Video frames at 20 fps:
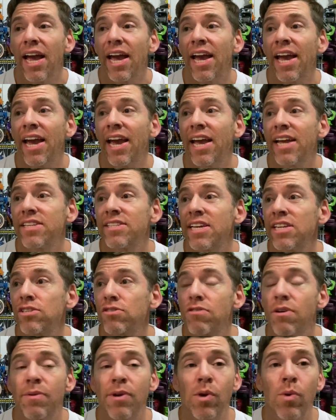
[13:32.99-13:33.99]
It's
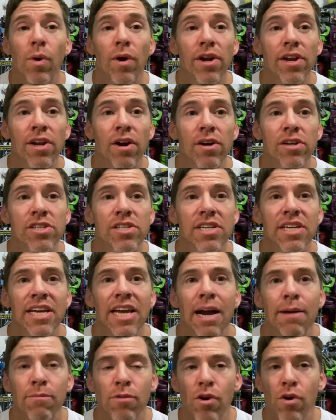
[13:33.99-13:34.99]
growing quite nicely.
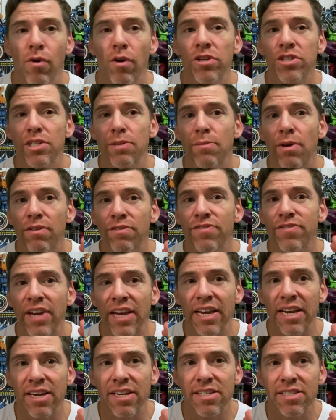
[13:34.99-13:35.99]
I'm crossing my
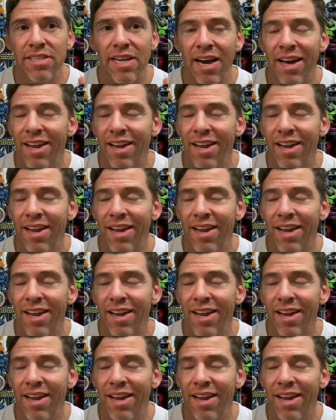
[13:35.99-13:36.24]
fingers